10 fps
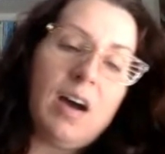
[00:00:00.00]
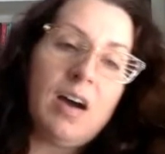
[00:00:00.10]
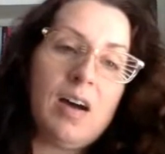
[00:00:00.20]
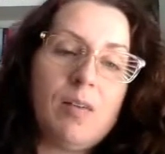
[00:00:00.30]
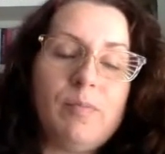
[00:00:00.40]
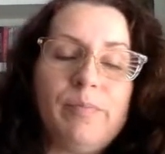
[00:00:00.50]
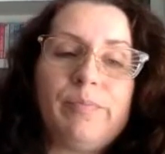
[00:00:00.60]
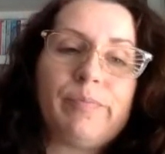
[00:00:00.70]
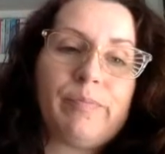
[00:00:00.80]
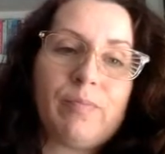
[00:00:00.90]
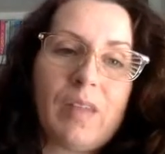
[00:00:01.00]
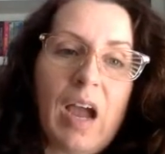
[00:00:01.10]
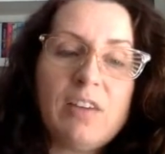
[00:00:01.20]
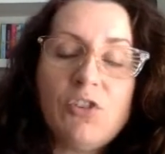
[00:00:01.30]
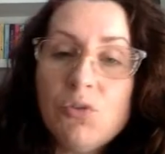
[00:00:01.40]
Um,
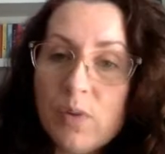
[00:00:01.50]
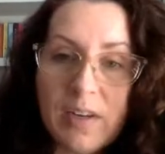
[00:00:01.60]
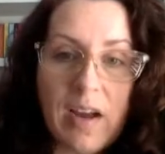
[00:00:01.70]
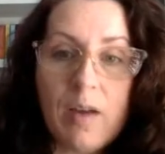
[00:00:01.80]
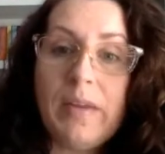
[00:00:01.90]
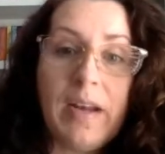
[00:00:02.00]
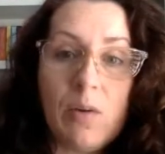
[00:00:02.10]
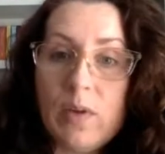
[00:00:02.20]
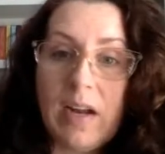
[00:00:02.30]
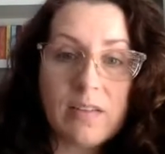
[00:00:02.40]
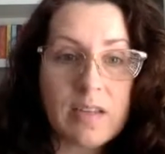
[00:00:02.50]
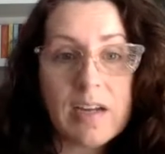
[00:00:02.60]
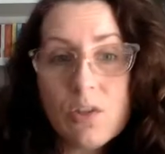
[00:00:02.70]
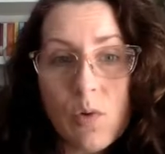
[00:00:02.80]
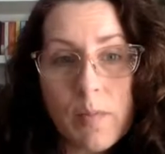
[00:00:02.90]
I too read. I mean, I read
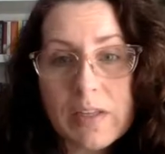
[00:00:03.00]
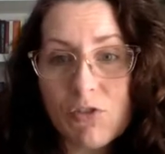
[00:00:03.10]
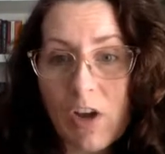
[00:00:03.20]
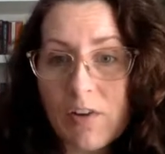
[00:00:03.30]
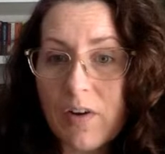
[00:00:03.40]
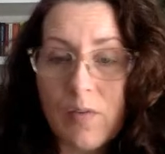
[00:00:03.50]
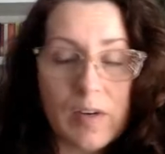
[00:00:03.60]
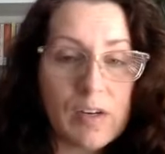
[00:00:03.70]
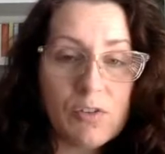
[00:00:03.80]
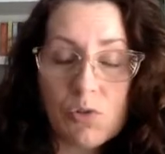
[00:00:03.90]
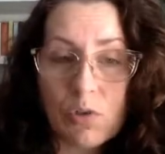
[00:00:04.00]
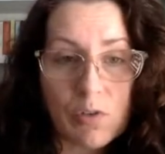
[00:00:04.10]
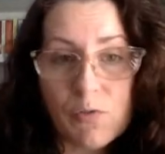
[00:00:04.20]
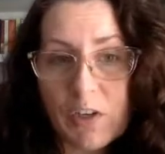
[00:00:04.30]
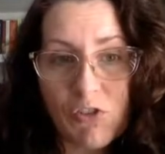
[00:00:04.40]
outside the romance genre. I read
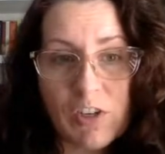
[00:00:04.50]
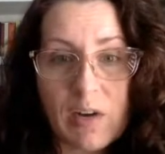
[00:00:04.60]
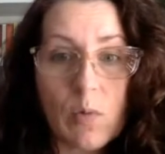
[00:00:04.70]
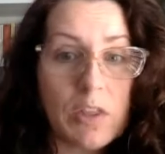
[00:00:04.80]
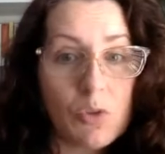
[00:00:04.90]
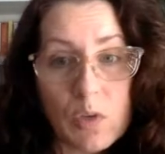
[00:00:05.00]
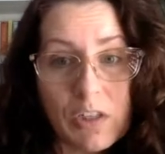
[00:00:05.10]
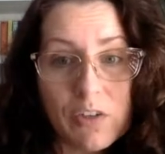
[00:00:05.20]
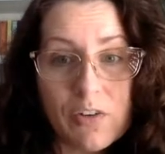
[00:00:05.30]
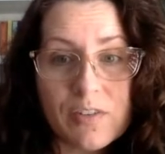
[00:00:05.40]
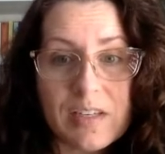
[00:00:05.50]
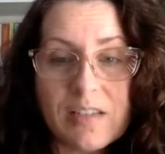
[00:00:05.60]
historical fiction. I read thrillers.